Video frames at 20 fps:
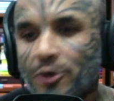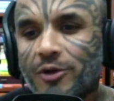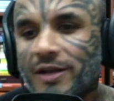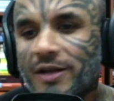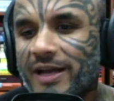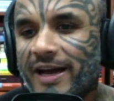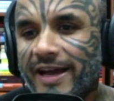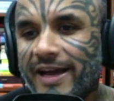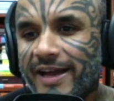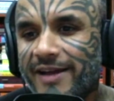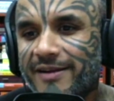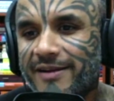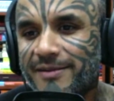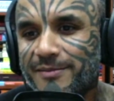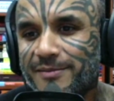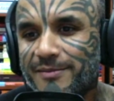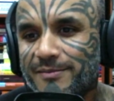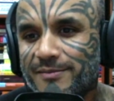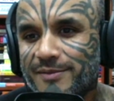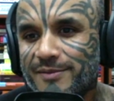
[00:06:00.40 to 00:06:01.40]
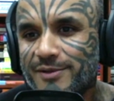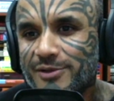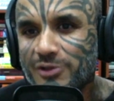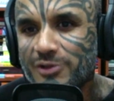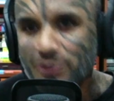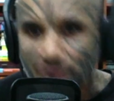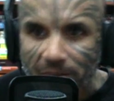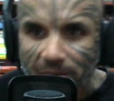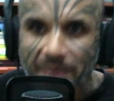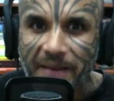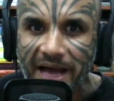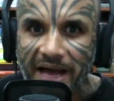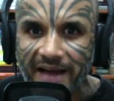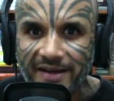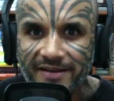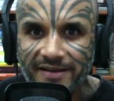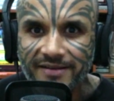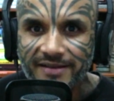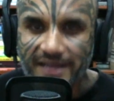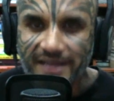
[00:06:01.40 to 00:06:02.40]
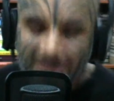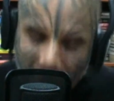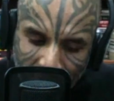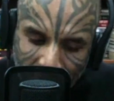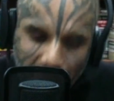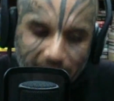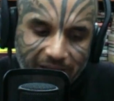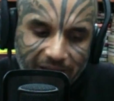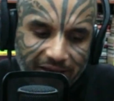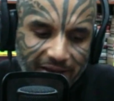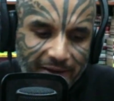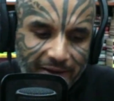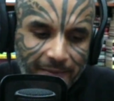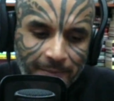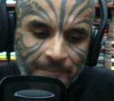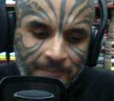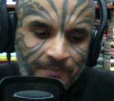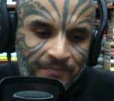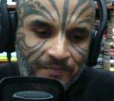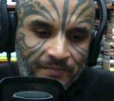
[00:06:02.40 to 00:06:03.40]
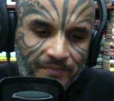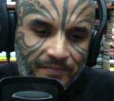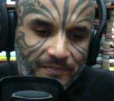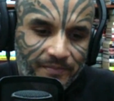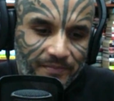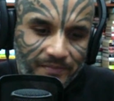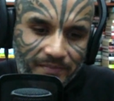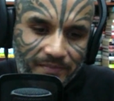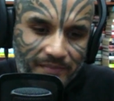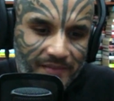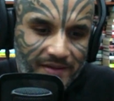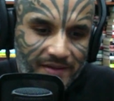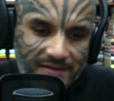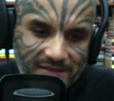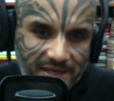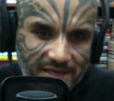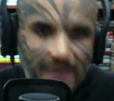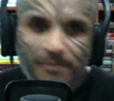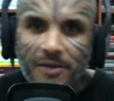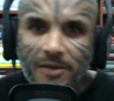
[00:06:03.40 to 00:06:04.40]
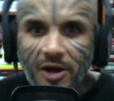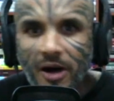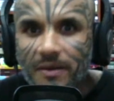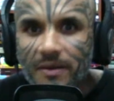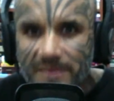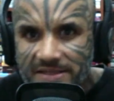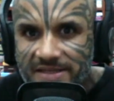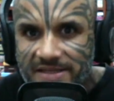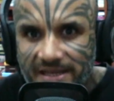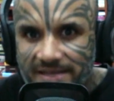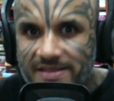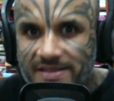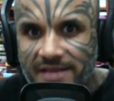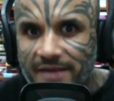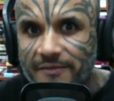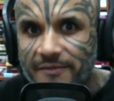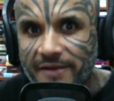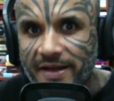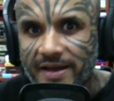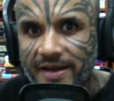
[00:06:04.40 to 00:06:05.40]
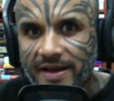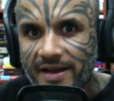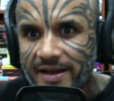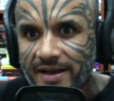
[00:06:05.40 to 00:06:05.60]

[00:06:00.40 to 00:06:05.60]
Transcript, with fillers: like Superman. There should be some common sense somewhere.